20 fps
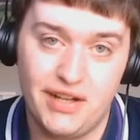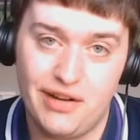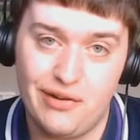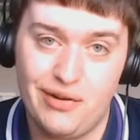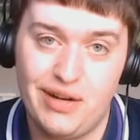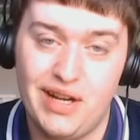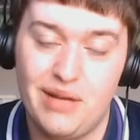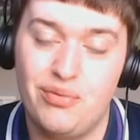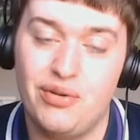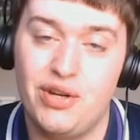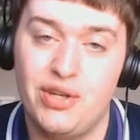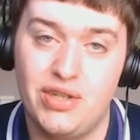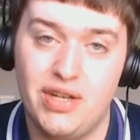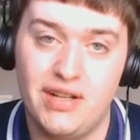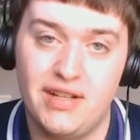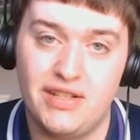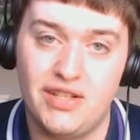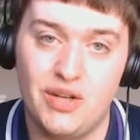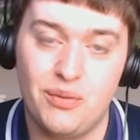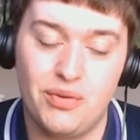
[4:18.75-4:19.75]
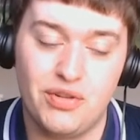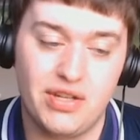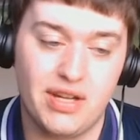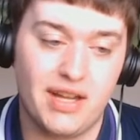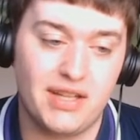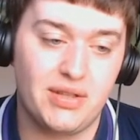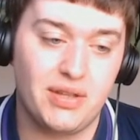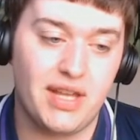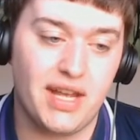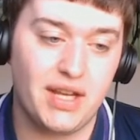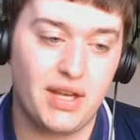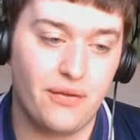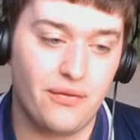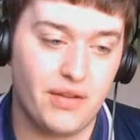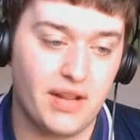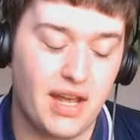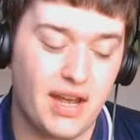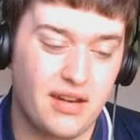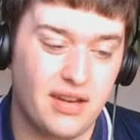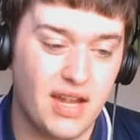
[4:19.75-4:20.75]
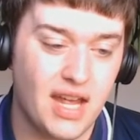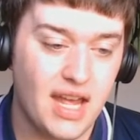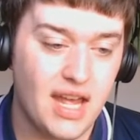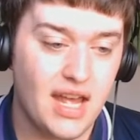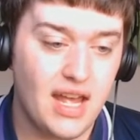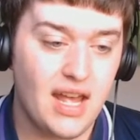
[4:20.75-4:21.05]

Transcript: And I really appreciate the super chat, so thank you for that.